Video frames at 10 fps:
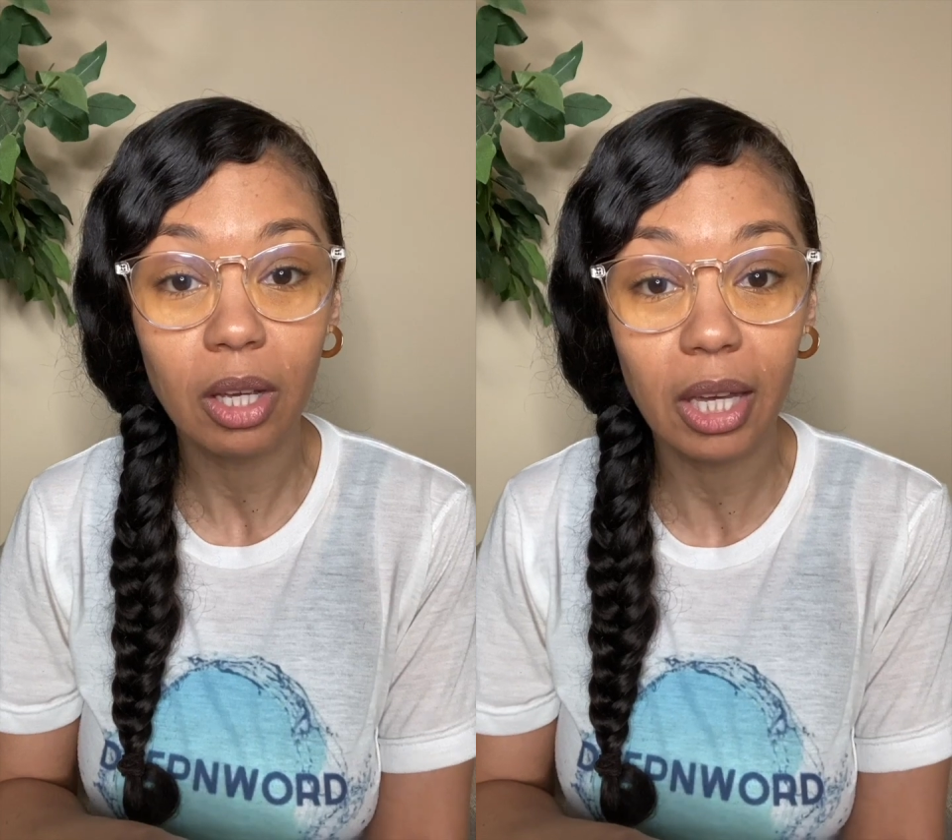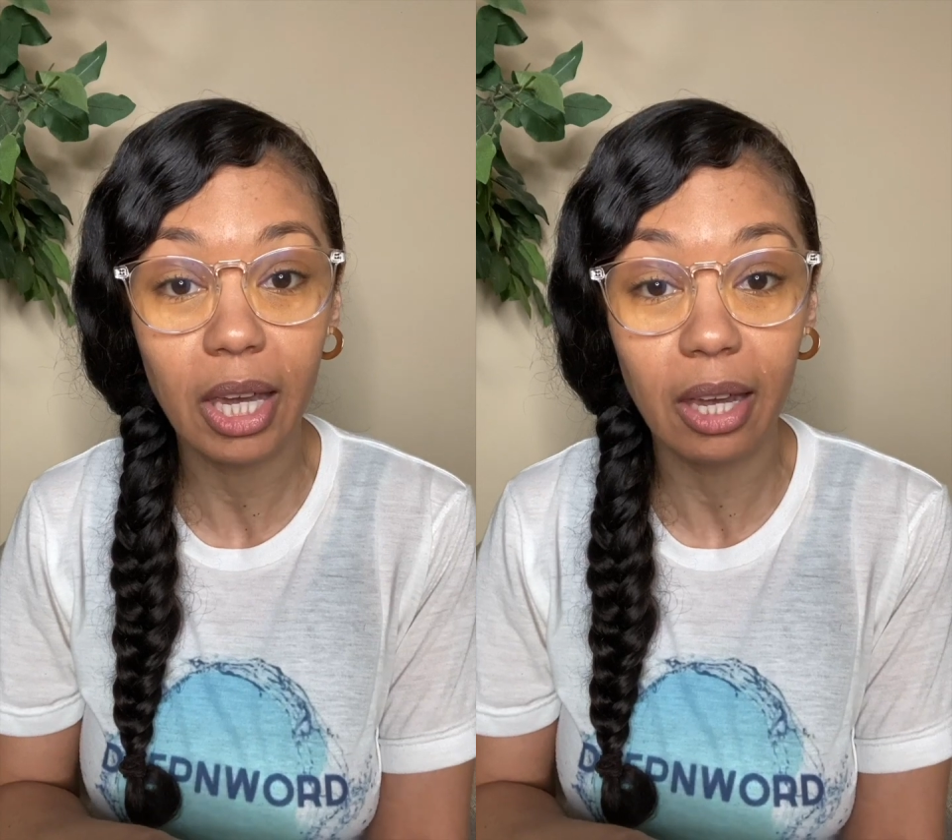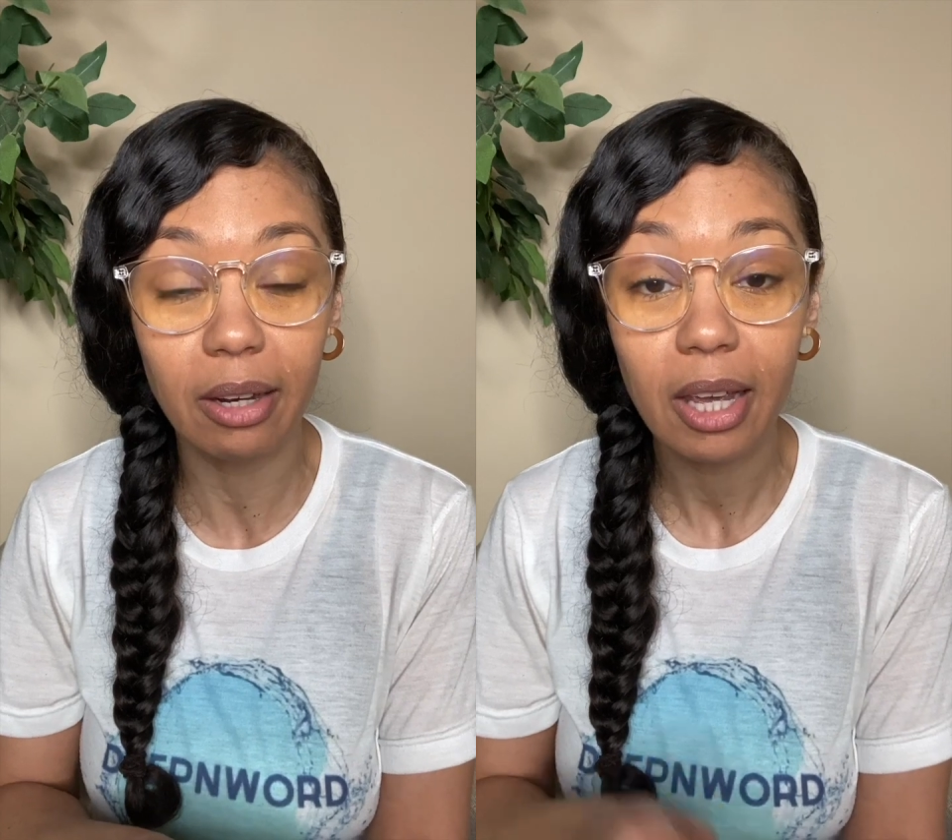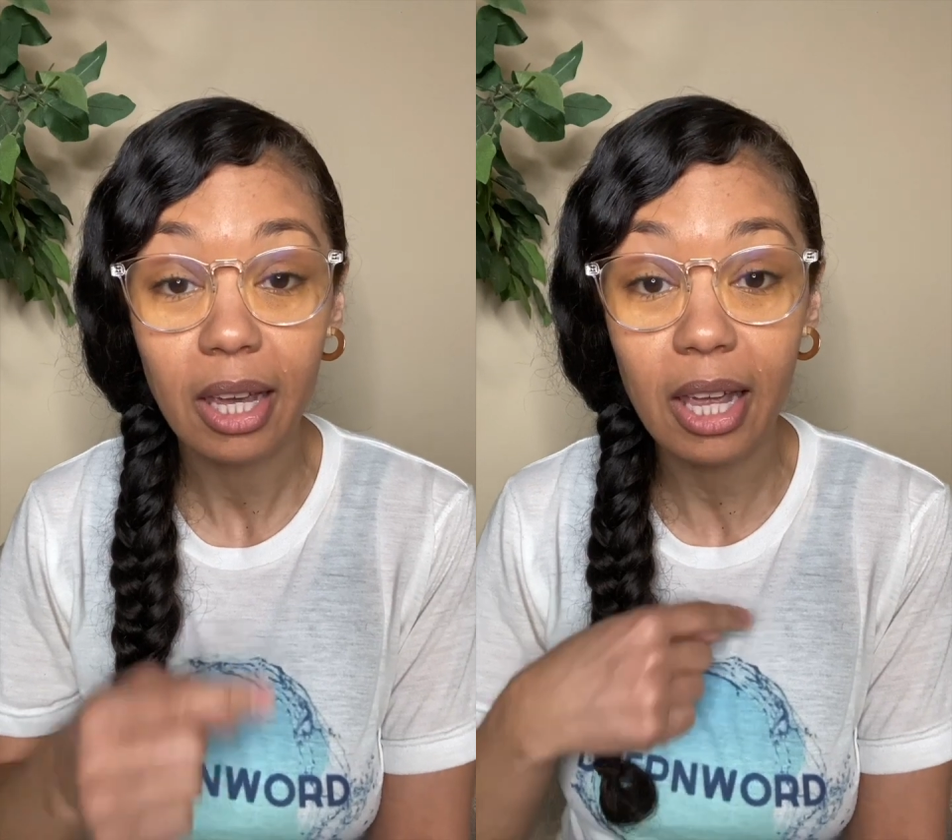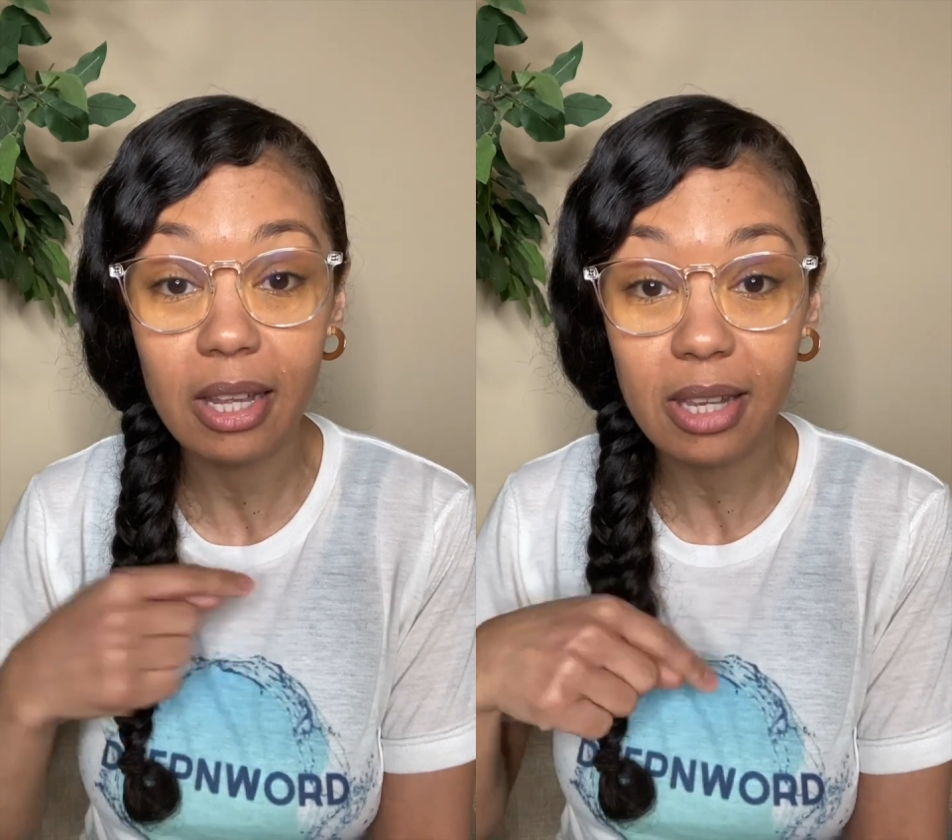again.
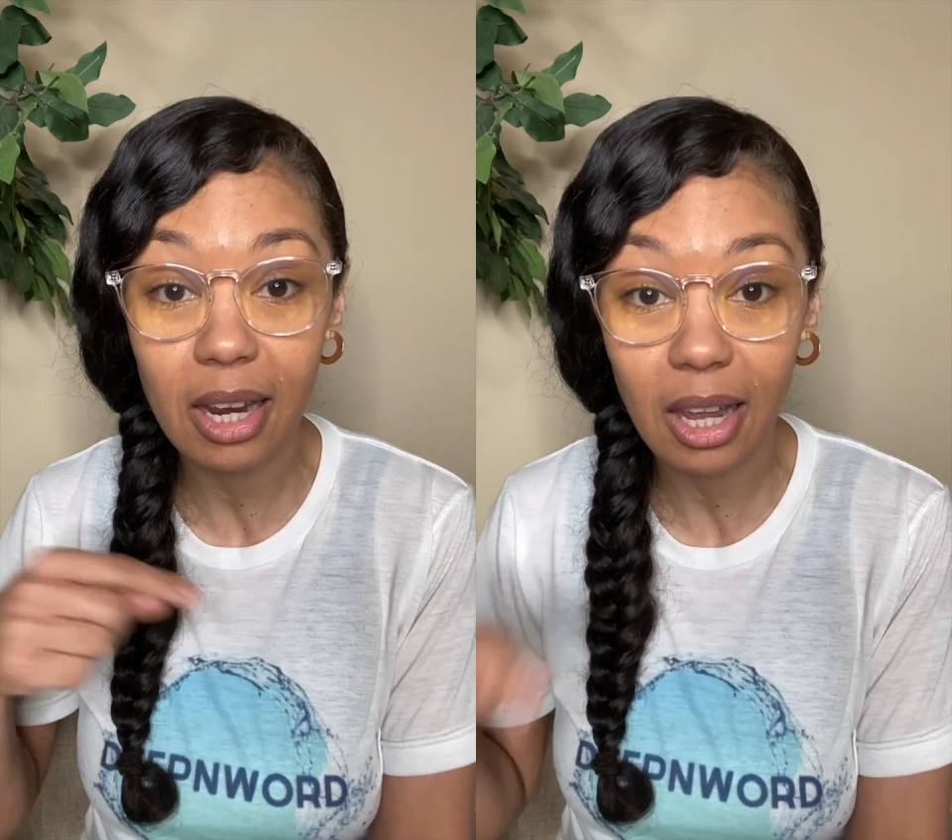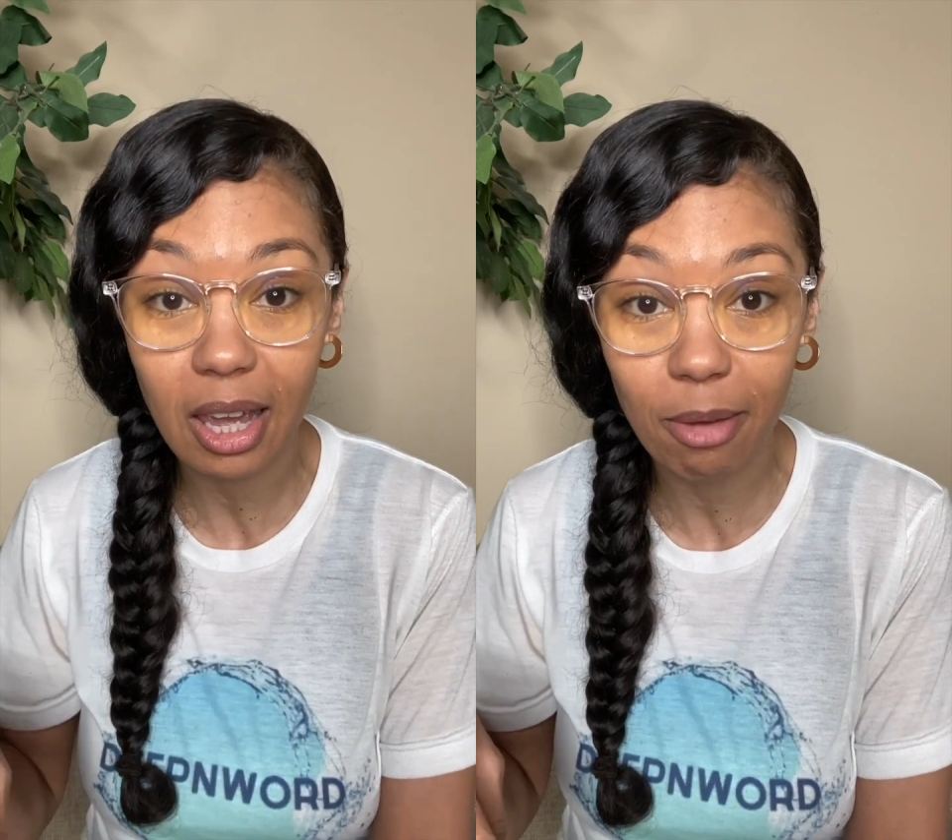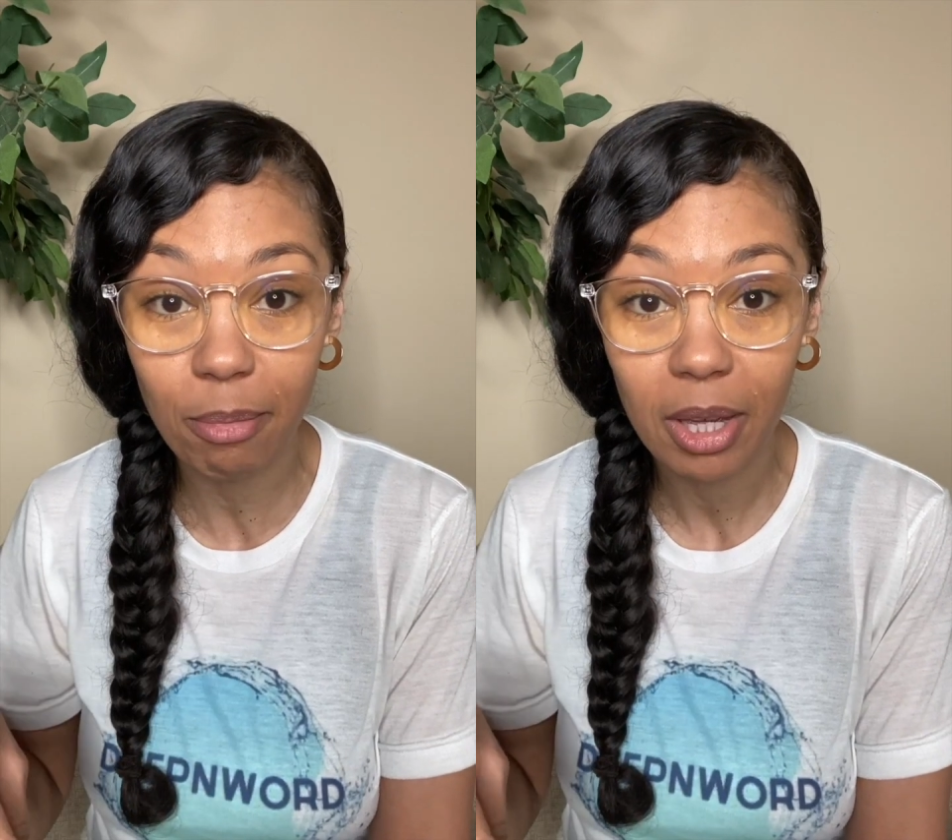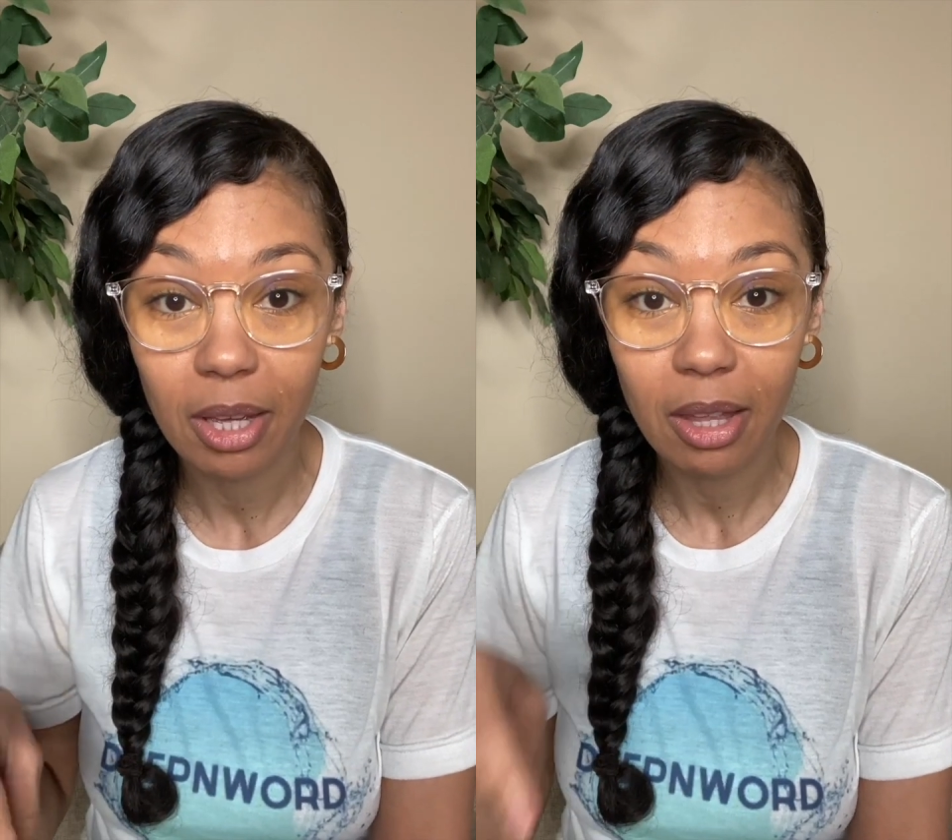It is in him